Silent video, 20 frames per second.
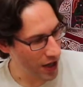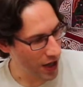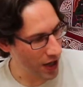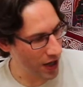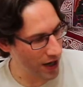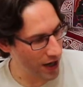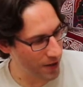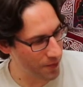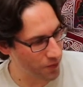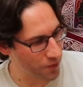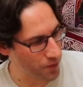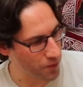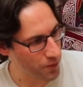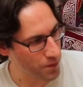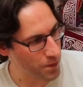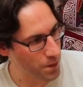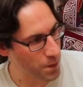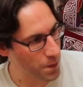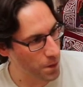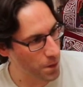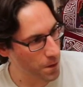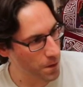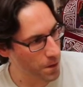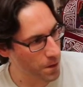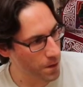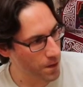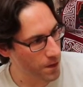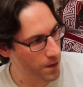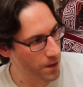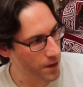um,
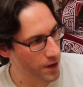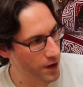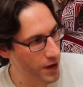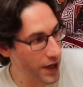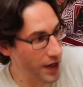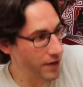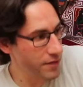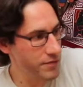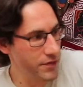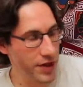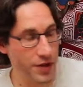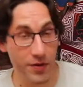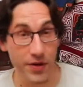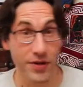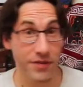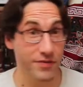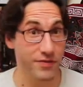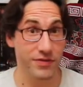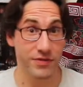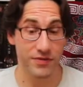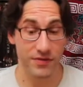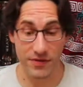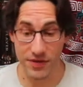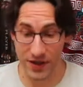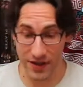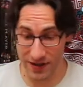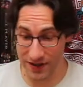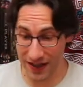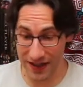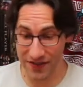yeah, anyway,
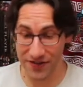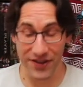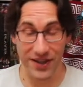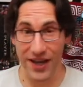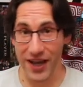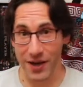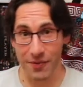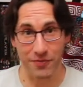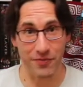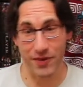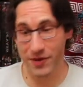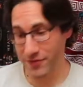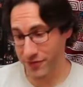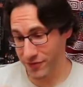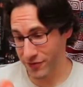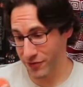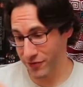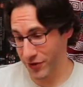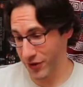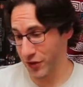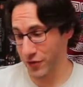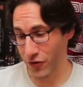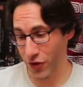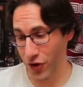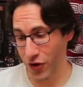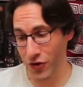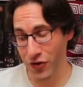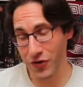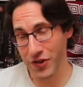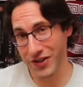that's the game. You
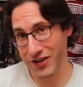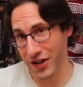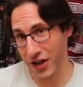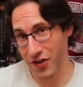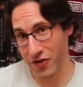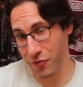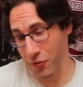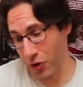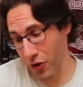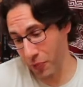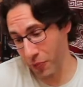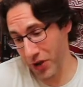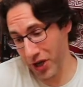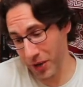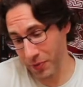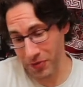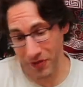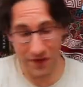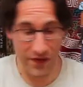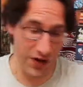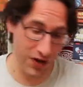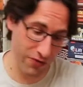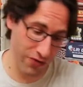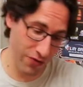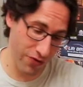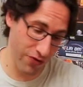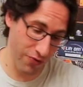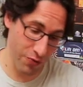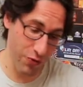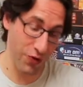roll the tennis ball, pick up the
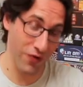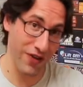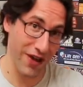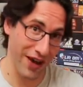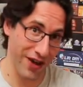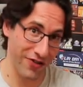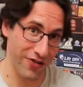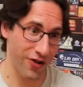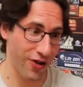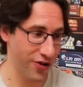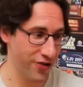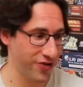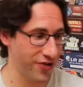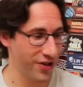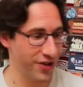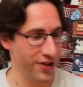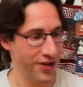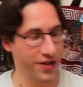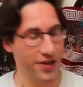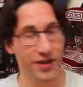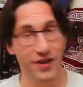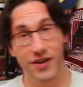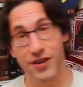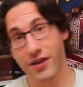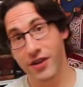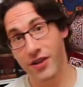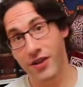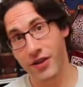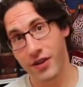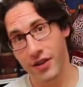Velcros, move the hedgehogs.
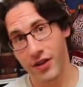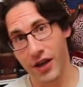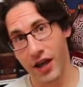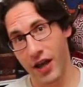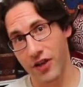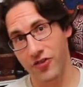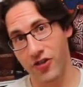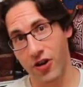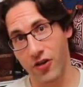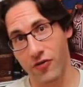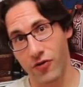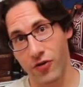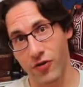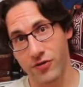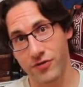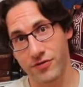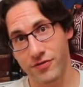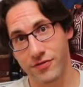Hedgehog Roll.